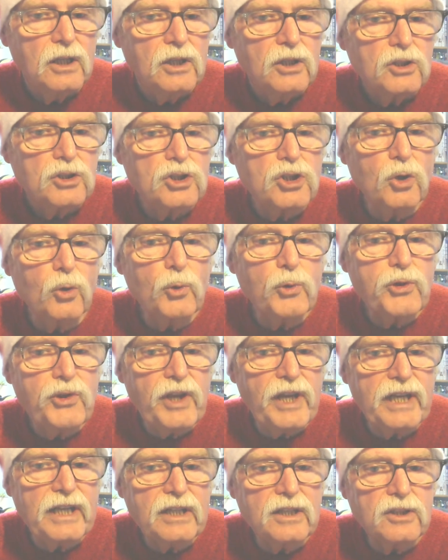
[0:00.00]
Two
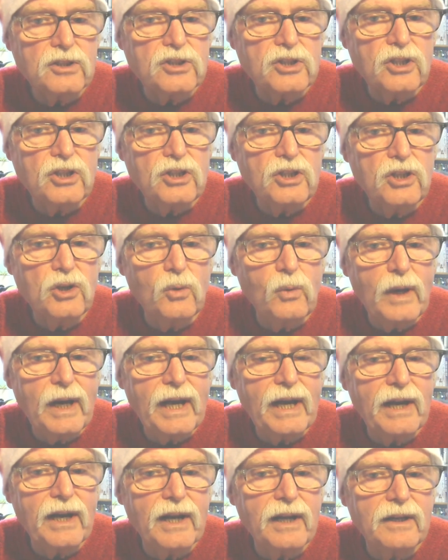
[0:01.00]
things you
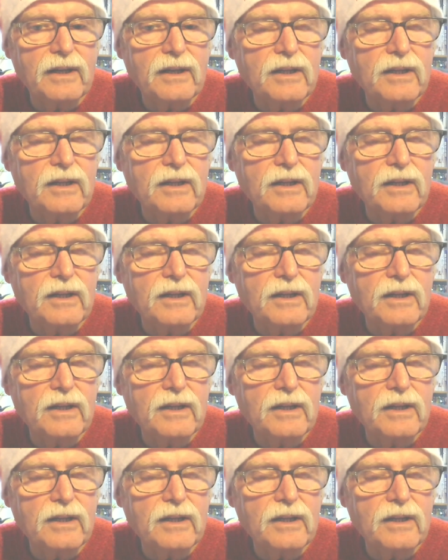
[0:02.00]
are